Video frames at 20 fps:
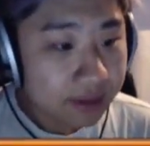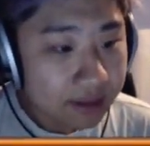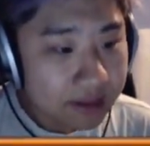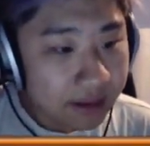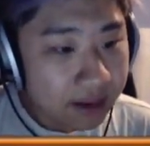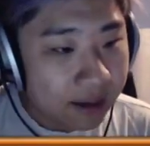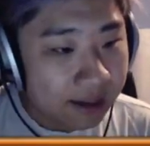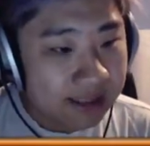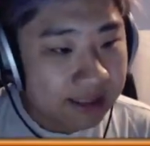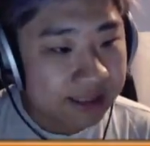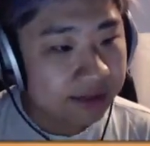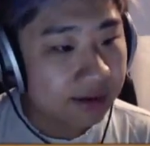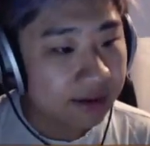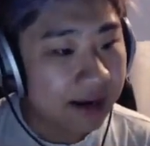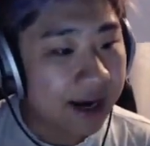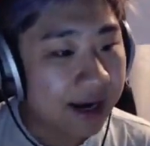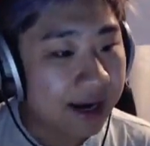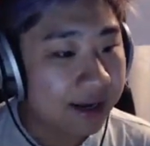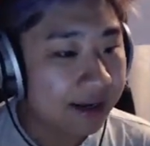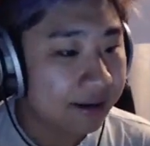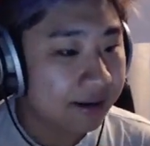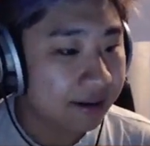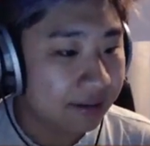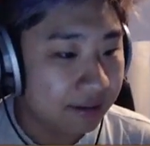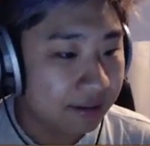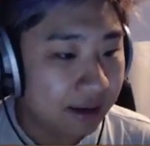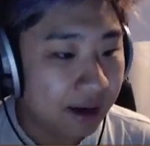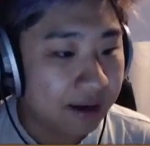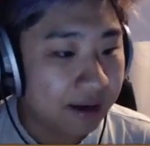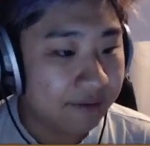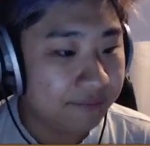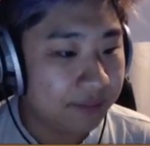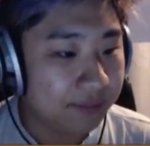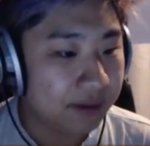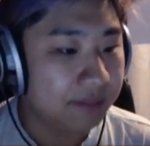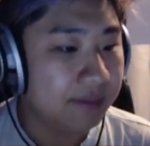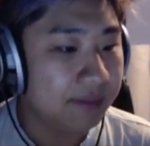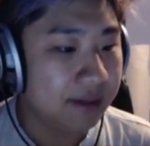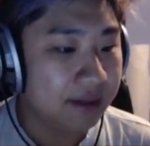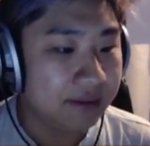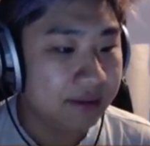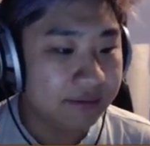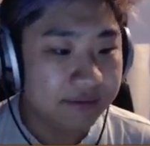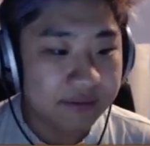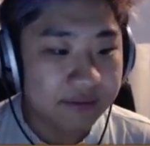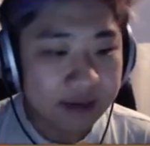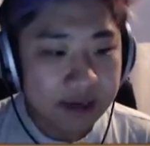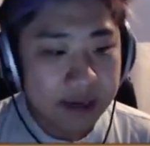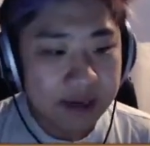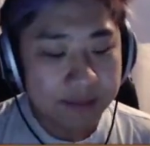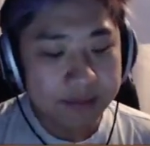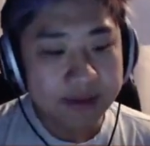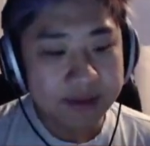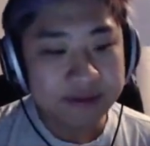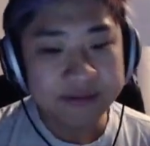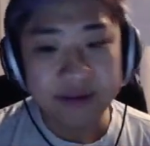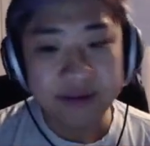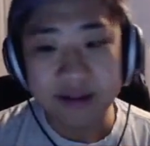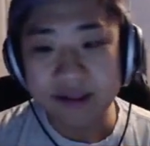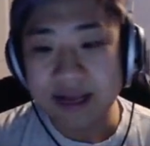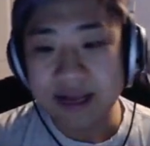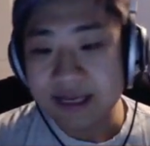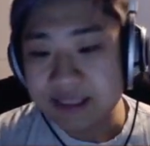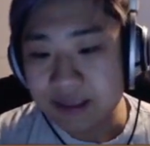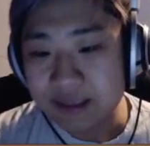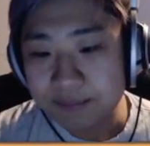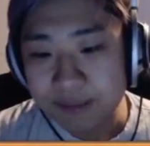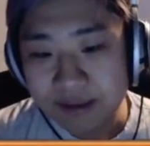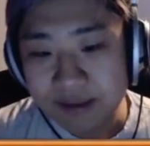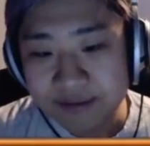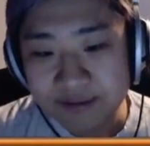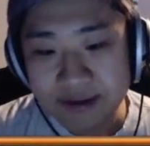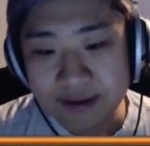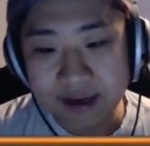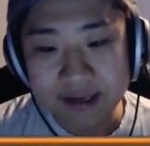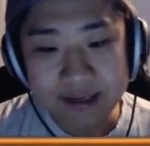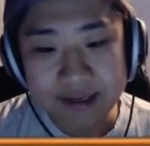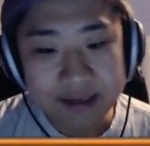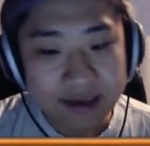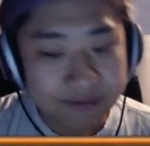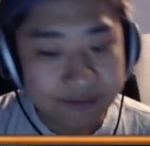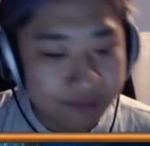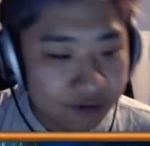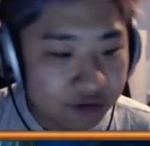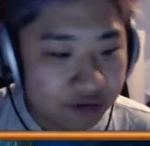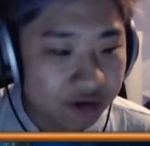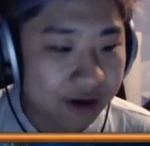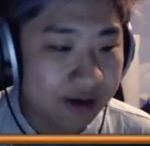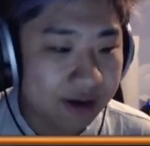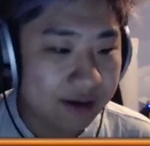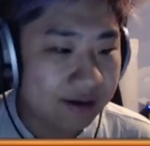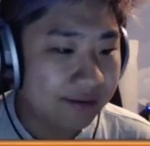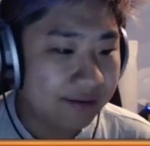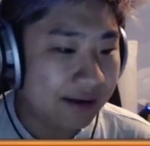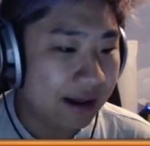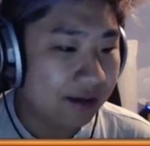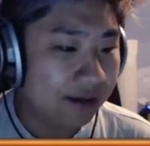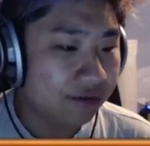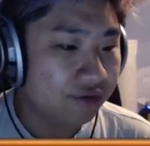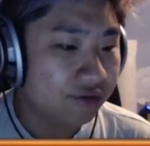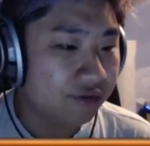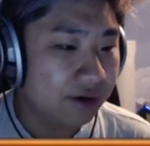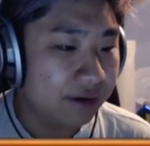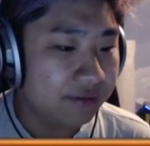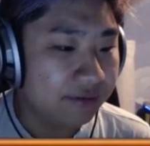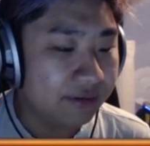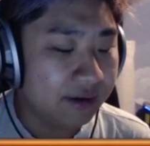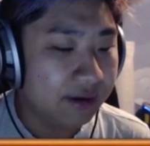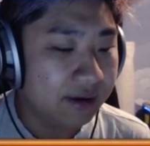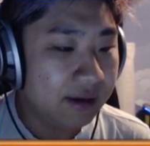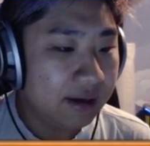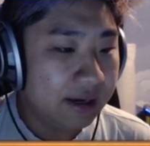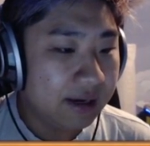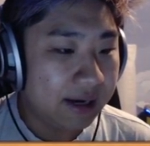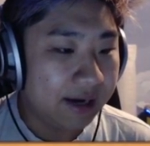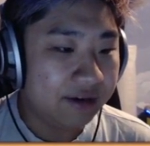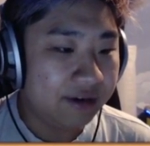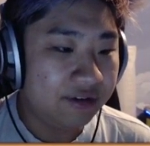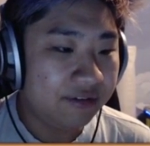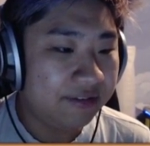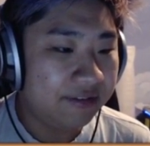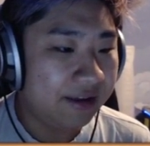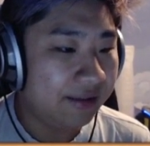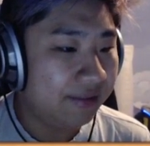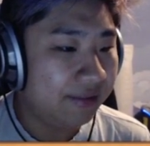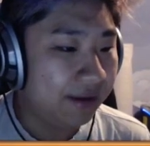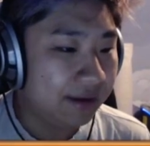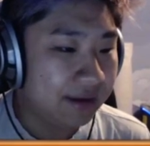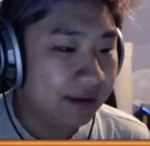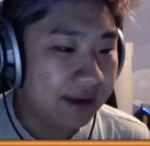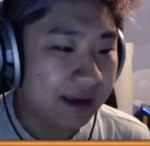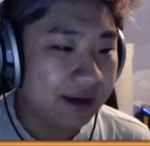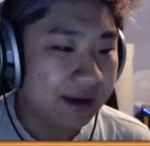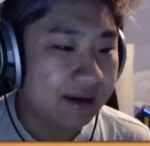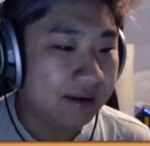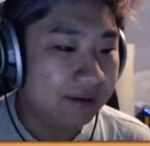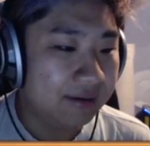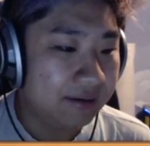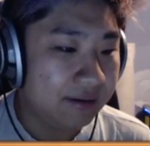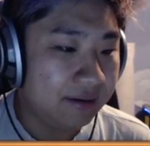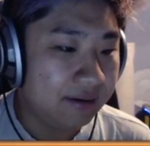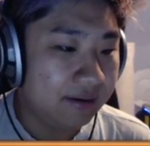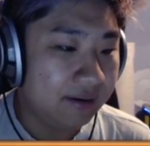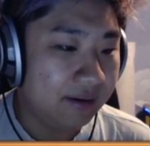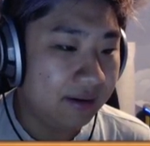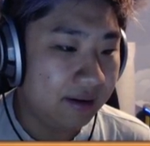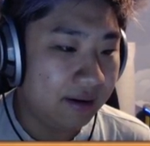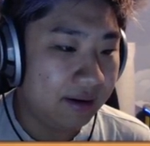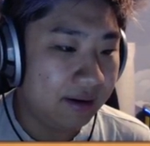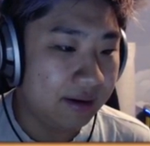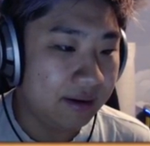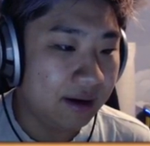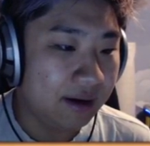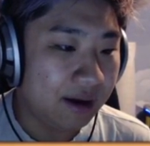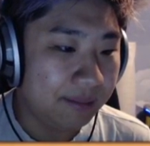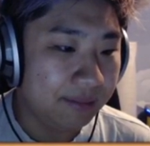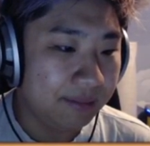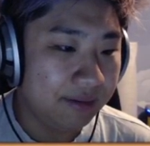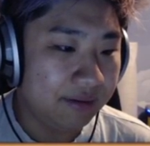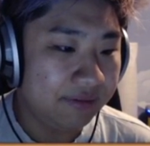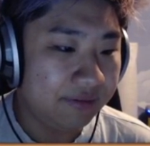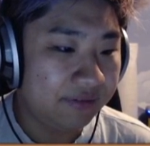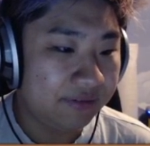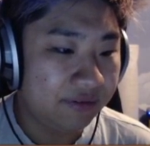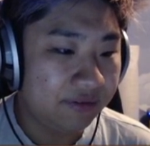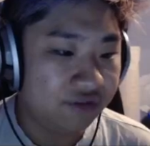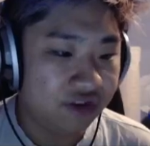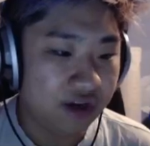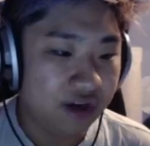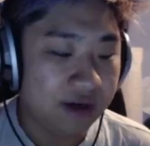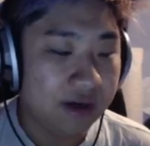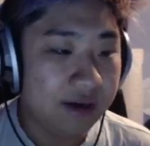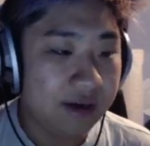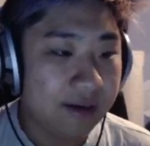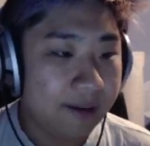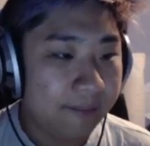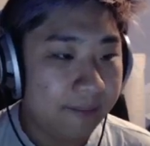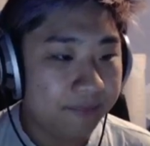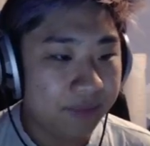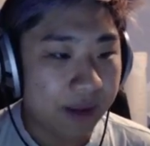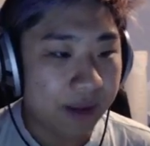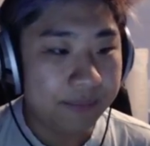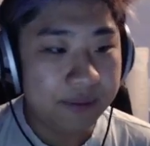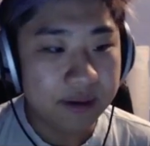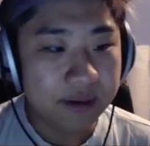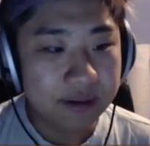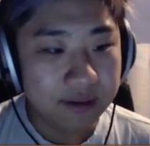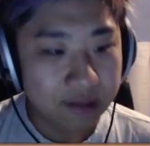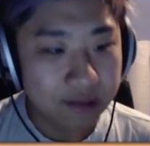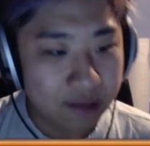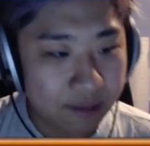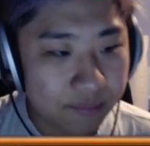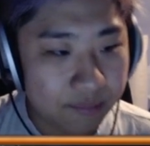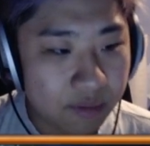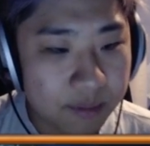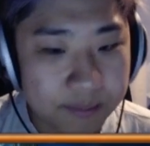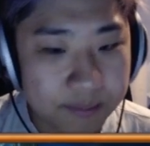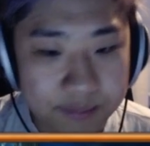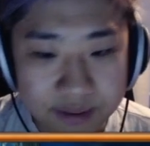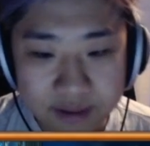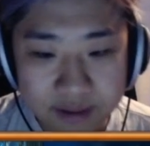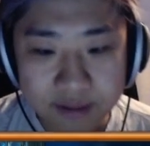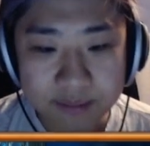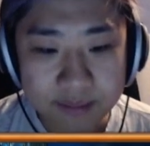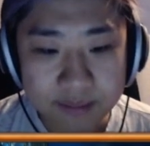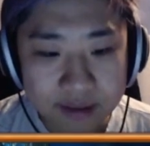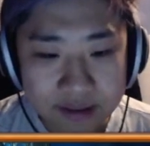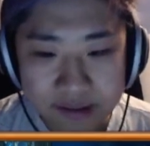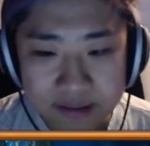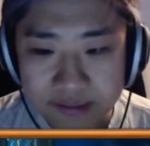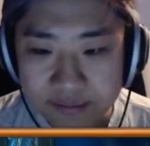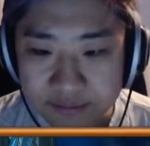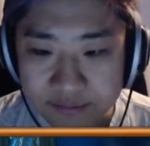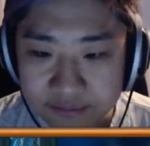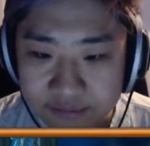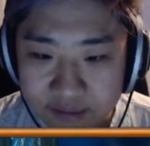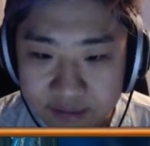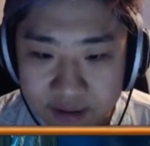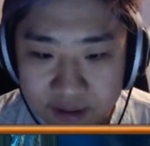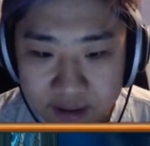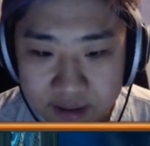I started adding in a lot of big minions. Because last time I played this deck, I didn't have Lich, I didn't have Alexstrasza. I just had like Geddon, Anomalous, Jaina. I put in a lot more bigger minions.